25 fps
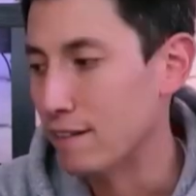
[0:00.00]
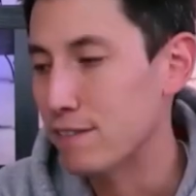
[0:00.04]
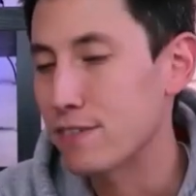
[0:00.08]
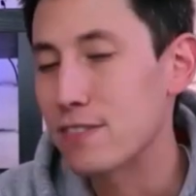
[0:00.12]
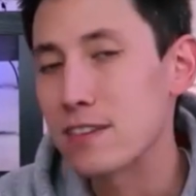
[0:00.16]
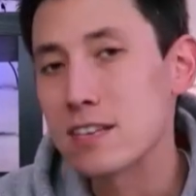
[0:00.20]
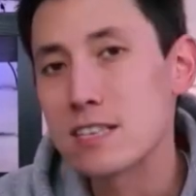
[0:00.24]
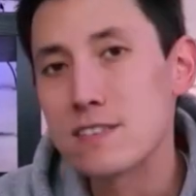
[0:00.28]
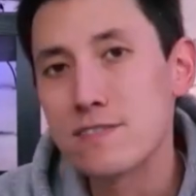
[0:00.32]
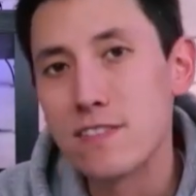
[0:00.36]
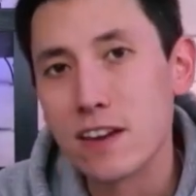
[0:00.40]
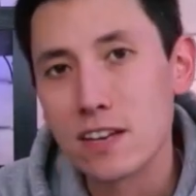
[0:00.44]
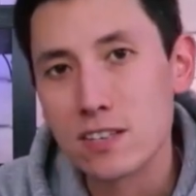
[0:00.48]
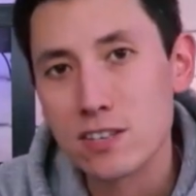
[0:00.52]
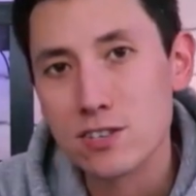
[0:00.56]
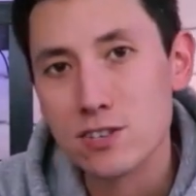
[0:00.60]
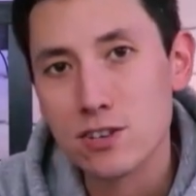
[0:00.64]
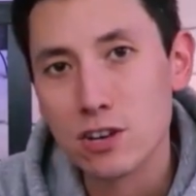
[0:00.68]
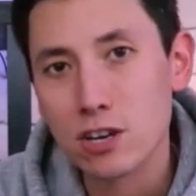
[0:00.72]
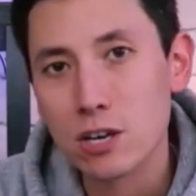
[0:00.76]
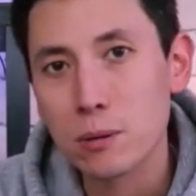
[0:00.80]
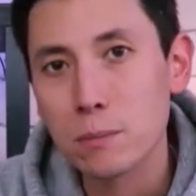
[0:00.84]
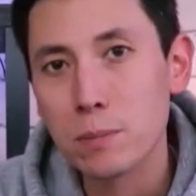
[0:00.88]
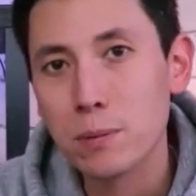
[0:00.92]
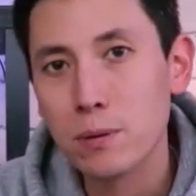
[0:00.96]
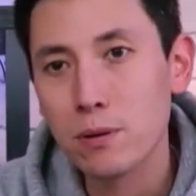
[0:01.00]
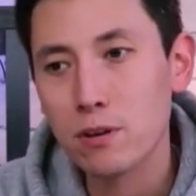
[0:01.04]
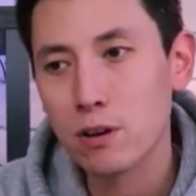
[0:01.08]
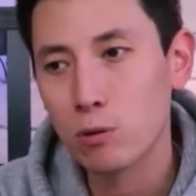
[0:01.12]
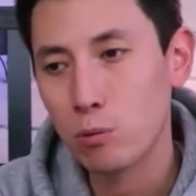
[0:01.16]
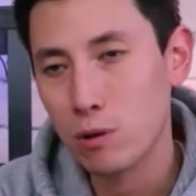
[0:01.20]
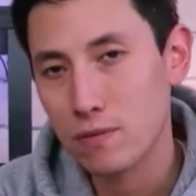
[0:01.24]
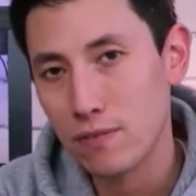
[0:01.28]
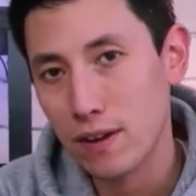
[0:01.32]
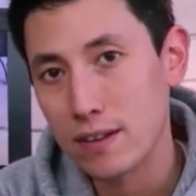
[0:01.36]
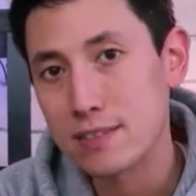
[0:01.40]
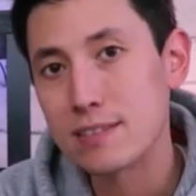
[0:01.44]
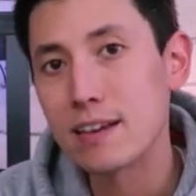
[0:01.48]
If this fixes your
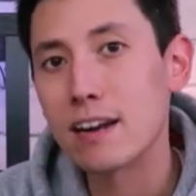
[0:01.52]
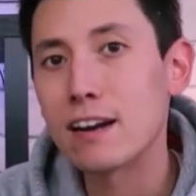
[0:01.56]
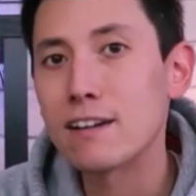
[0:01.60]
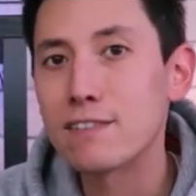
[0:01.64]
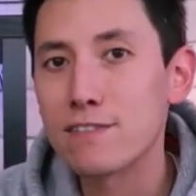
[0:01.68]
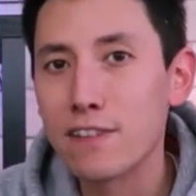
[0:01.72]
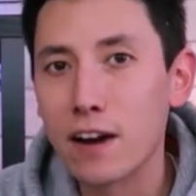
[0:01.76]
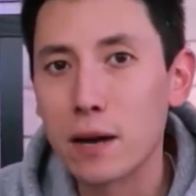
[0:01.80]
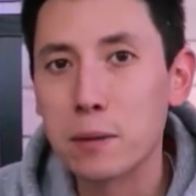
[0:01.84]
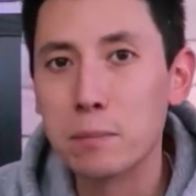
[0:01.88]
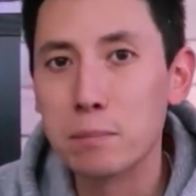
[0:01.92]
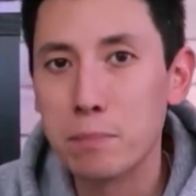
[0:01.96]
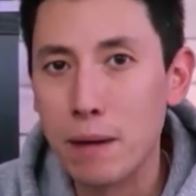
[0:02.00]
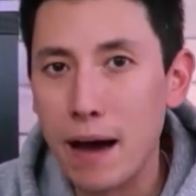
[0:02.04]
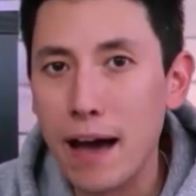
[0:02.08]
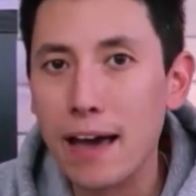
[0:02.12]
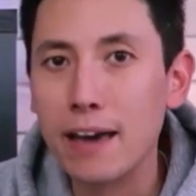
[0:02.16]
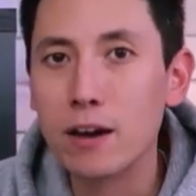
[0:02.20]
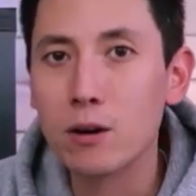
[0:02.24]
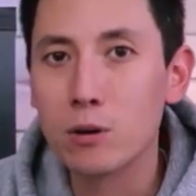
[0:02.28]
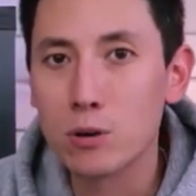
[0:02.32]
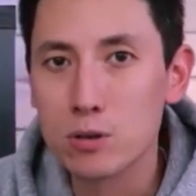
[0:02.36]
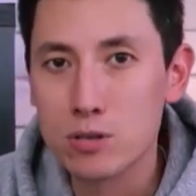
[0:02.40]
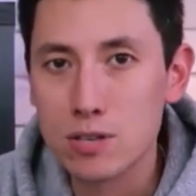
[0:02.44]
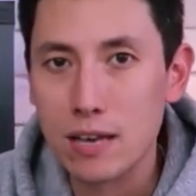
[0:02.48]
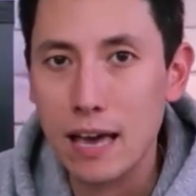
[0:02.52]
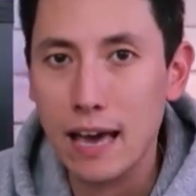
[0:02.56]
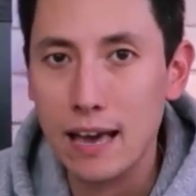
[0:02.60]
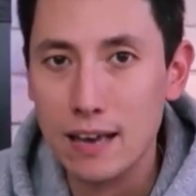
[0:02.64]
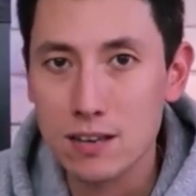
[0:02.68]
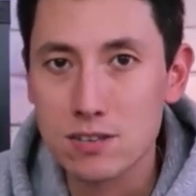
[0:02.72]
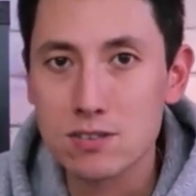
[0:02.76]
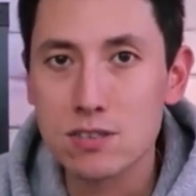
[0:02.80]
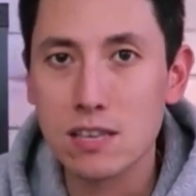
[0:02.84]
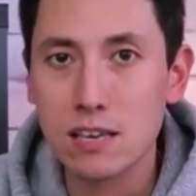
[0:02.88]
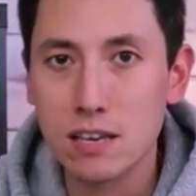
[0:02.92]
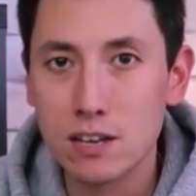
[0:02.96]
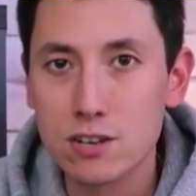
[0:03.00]
computer, we've identified BIOS
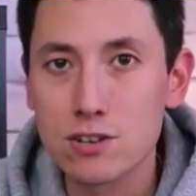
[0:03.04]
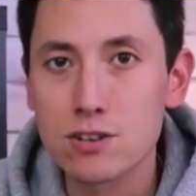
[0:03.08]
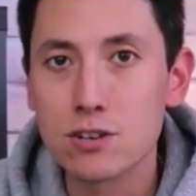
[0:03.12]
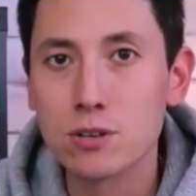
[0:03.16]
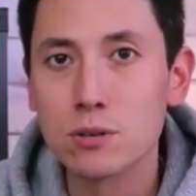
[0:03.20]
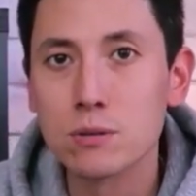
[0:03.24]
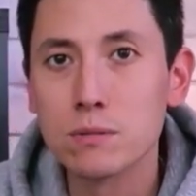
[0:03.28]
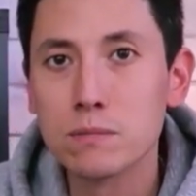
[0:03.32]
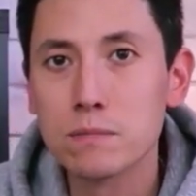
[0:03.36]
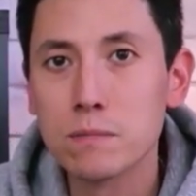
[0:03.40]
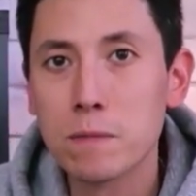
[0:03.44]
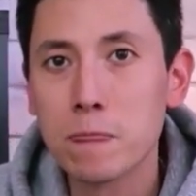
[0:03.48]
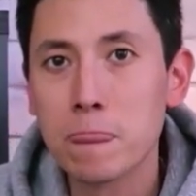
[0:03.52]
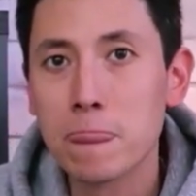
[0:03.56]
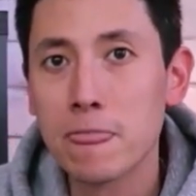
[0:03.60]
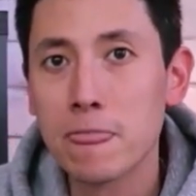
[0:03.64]
as the issue.